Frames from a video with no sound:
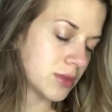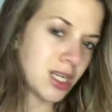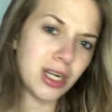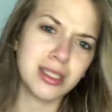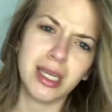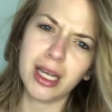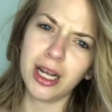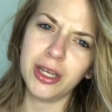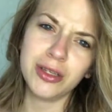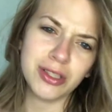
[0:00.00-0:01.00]
Karen's like,
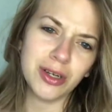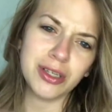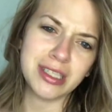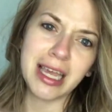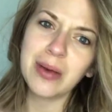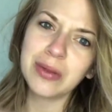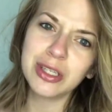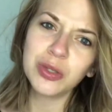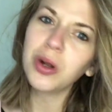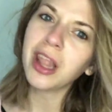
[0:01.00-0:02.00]
so you're staying with
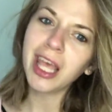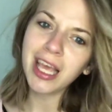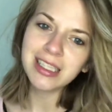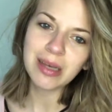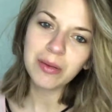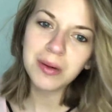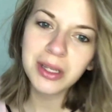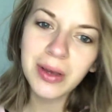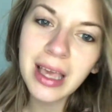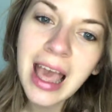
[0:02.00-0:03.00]
the short thing? Is that what we're
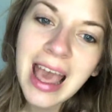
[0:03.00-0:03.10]
doing?